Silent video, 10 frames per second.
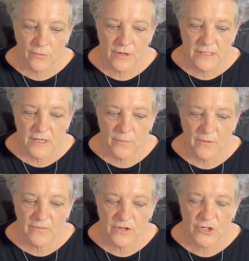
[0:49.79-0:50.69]
Resale
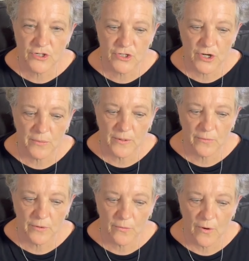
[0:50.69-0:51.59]
provisions shall be
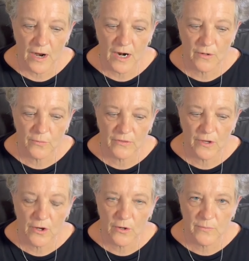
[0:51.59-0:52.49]
required when the
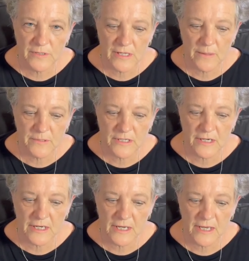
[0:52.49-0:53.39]
home
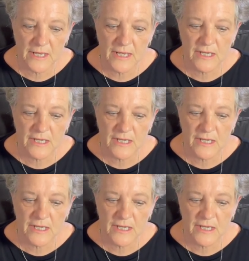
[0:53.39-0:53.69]
subsidy